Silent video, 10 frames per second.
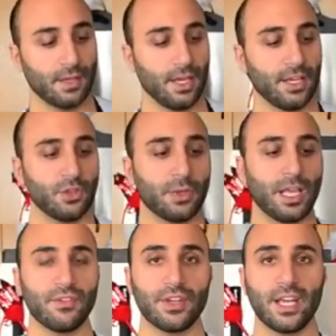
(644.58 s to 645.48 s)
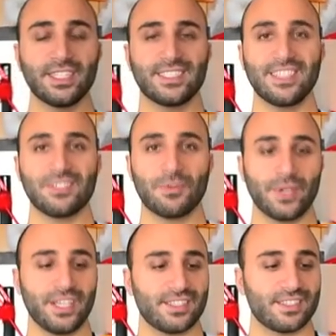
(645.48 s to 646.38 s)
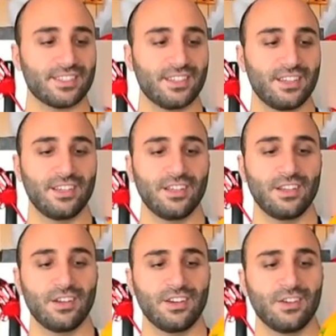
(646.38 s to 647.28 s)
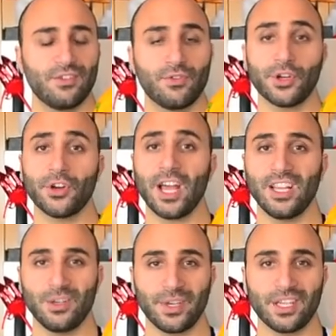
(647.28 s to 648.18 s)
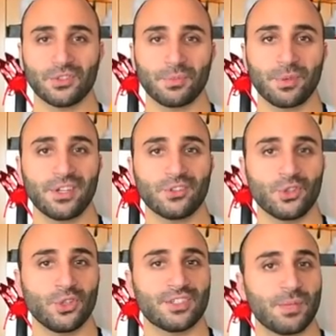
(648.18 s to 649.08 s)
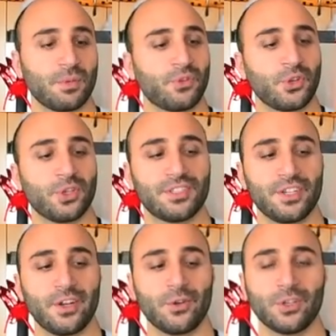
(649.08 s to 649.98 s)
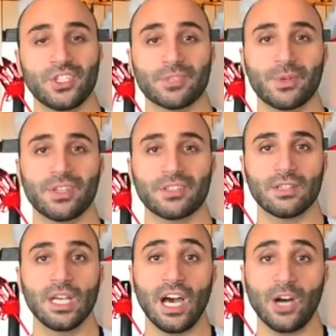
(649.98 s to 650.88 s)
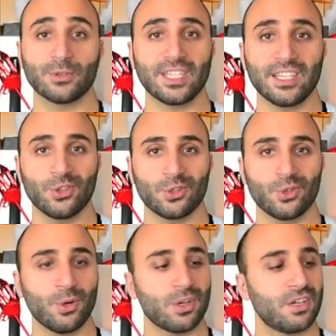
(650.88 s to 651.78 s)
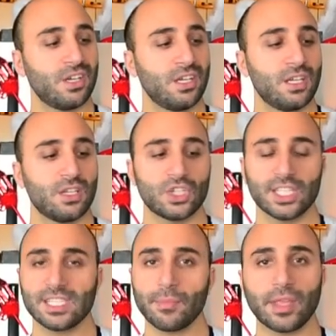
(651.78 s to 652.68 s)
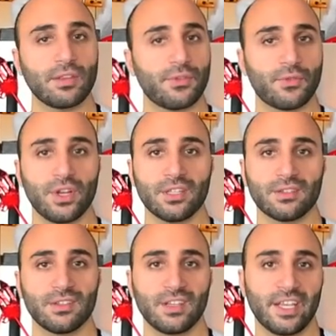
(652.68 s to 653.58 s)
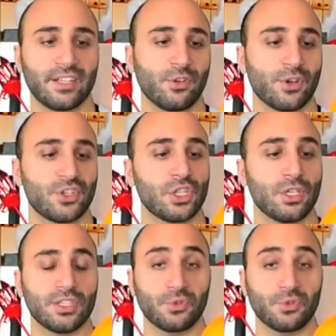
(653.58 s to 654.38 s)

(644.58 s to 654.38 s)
And you will have a nice centerpiece for your Halloween to put it on your table for your dinner or just put it outside your door. Just something different and original.